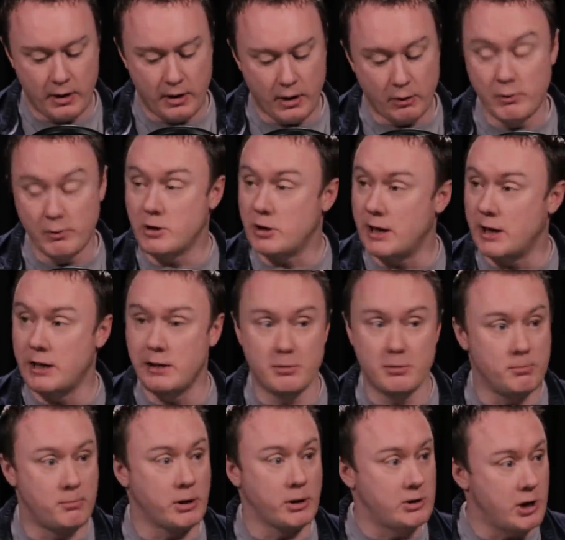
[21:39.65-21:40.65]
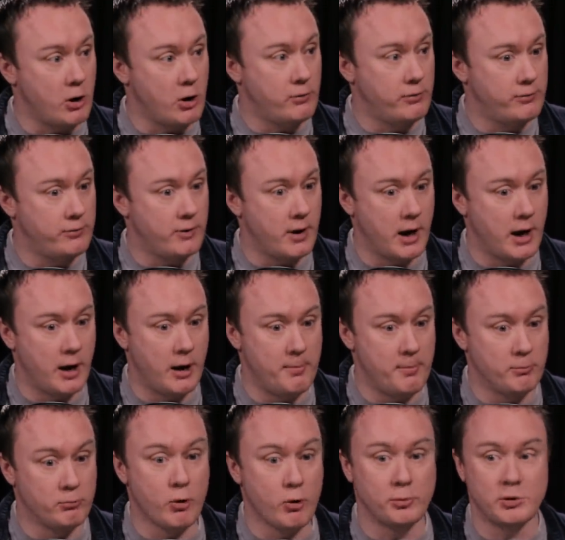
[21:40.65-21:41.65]
originally myself,
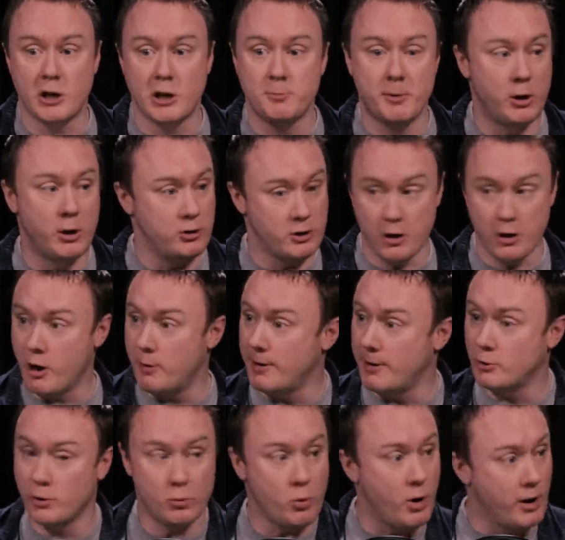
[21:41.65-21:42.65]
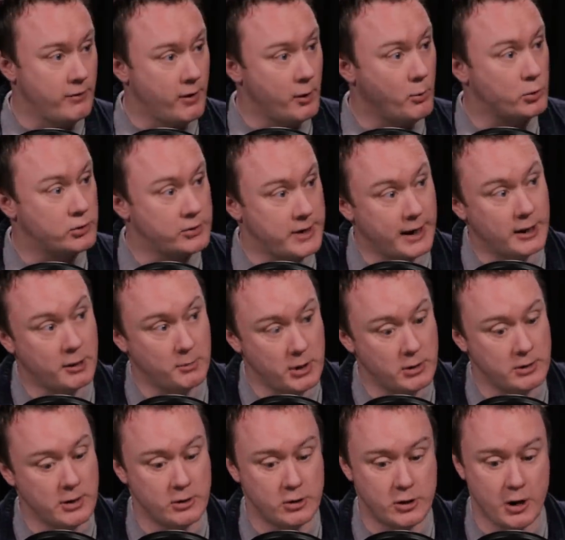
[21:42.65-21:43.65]
um, Rob Sedgebeer, who's the guy who makes all the Wi-Fi Wars tech that we
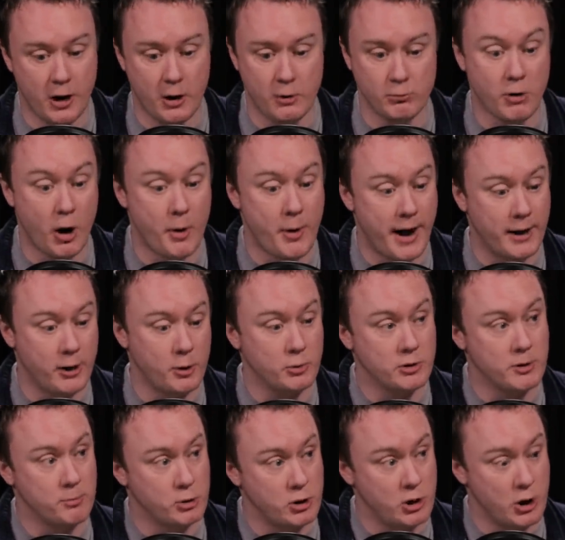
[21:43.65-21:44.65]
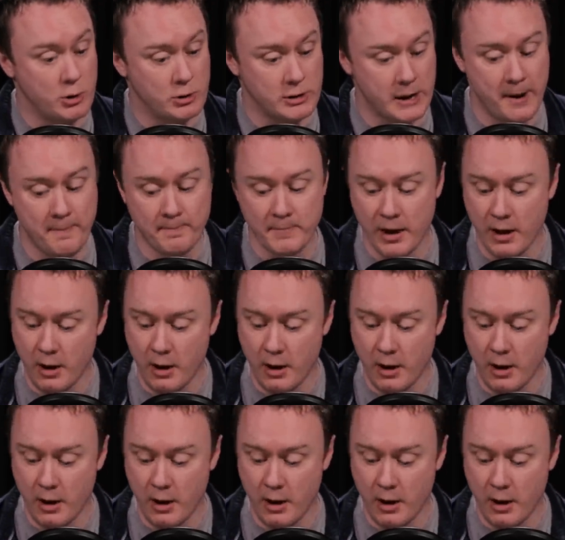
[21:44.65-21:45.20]
use in the show, Rohan, who was the producer,